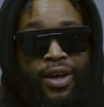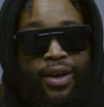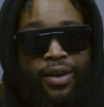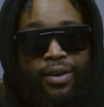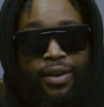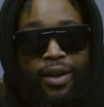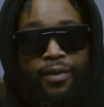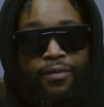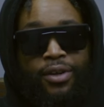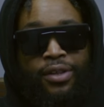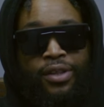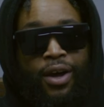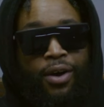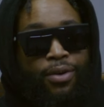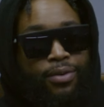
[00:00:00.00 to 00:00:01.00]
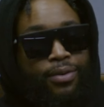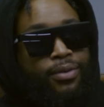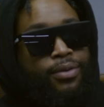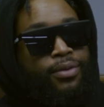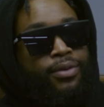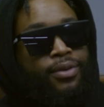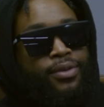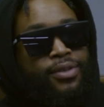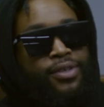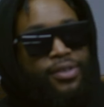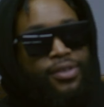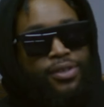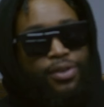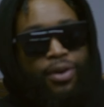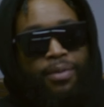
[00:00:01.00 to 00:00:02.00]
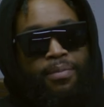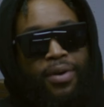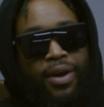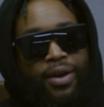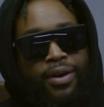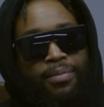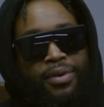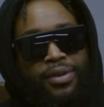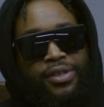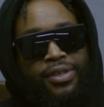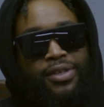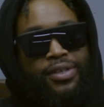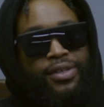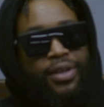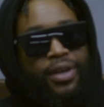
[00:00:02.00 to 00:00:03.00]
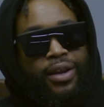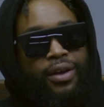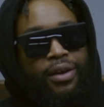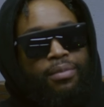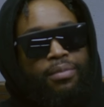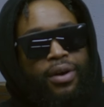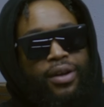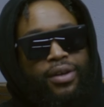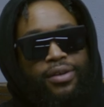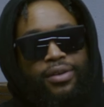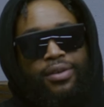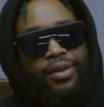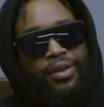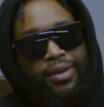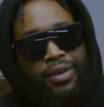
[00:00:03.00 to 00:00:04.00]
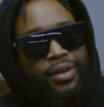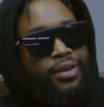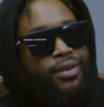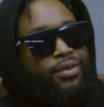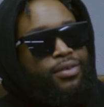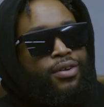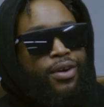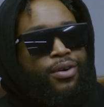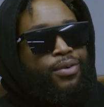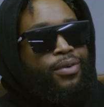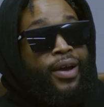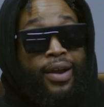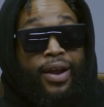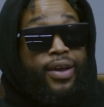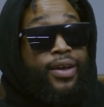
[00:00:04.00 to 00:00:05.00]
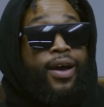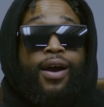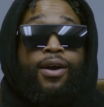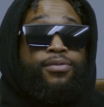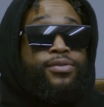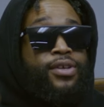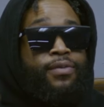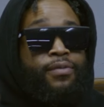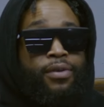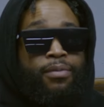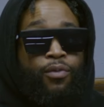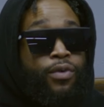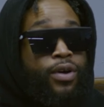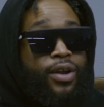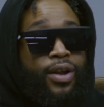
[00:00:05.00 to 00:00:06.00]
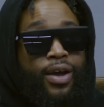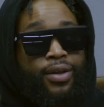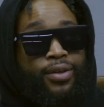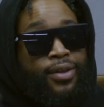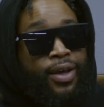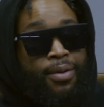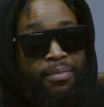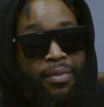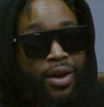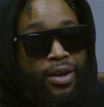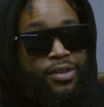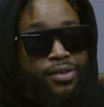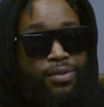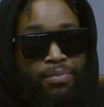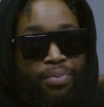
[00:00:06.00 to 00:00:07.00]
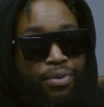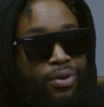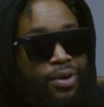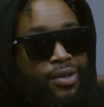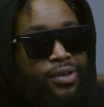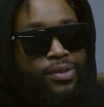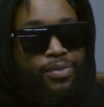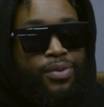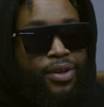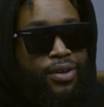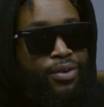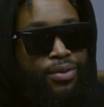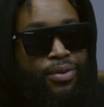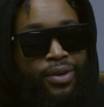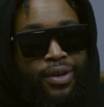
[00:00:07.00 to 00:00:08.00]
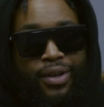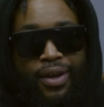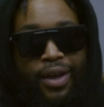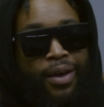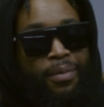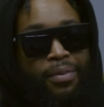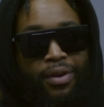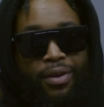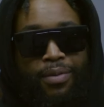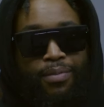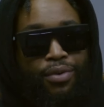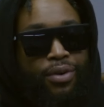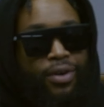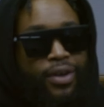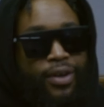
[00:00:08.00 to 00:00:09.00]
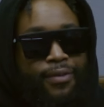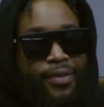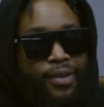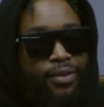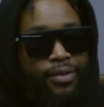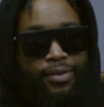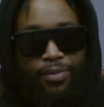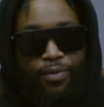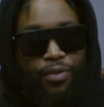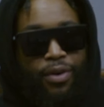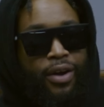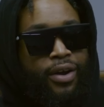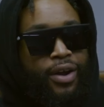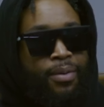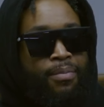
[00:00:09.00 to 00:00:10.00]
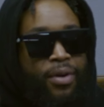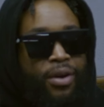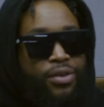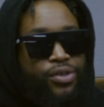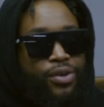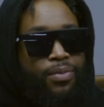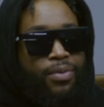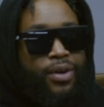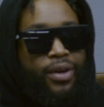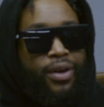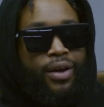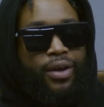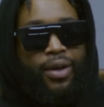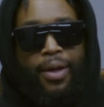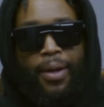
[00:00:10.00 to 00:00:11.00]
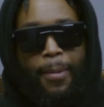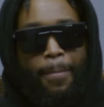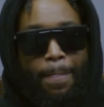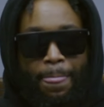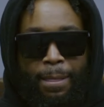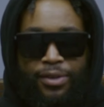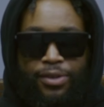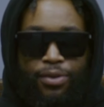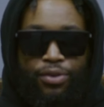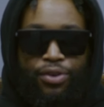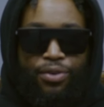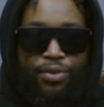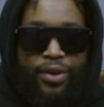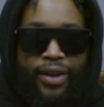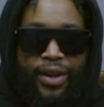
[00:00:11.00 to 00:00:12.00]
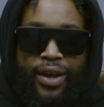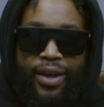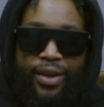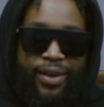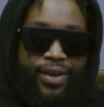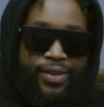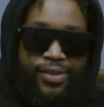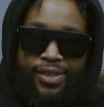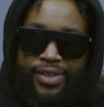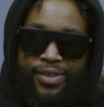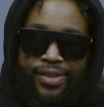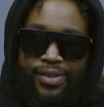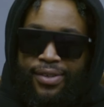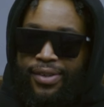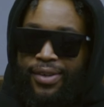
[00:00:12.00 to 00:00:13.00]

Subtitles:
like never a thought to start mine, but just seeing everybody, you know, one of like they major supporters with doing helping them or even wearing their merch or whatnot. So doing that and just